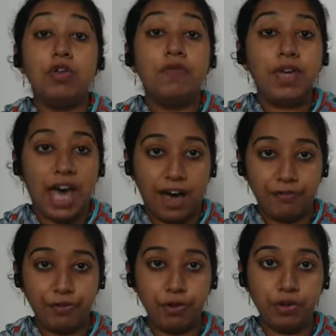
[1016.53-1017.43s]
We have
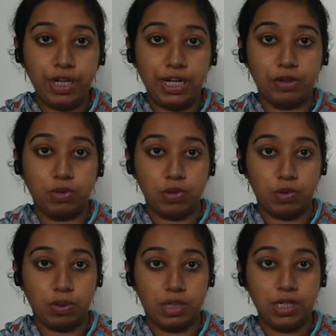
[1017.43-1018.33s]
to read those
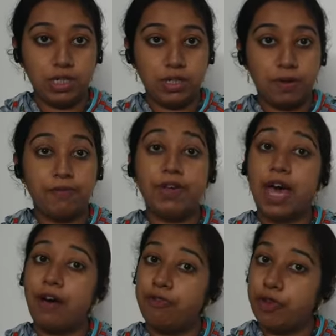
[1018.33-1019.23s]
words, we
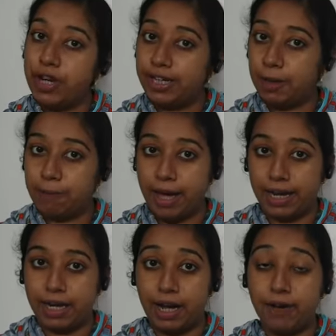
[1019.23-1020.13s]
have to read the
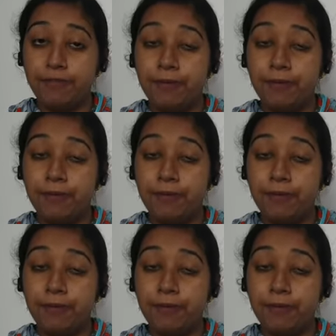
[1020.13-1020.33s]
paragraph